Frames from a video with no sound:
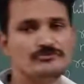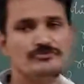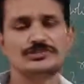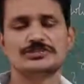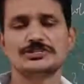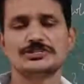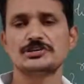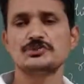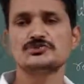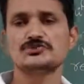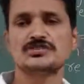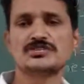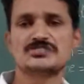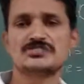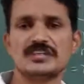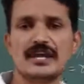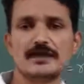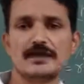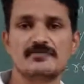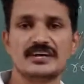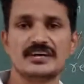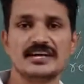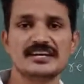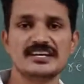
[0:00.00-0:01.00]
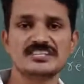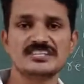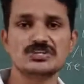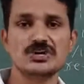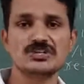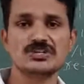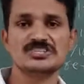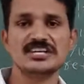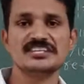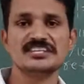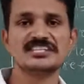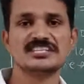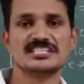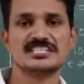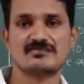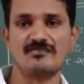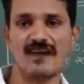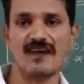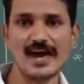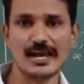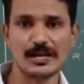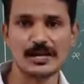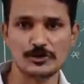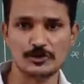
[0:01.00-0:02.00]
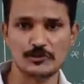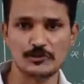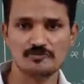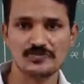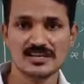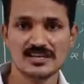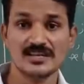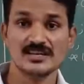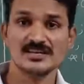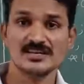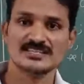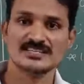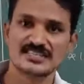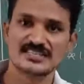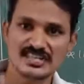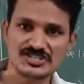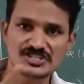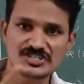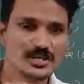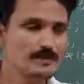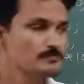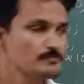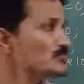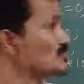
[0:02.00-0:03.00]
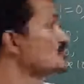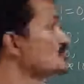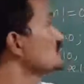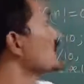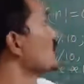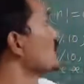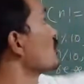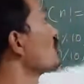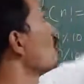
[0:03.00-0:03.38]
which gives the same, it does not change its value. Such numbers are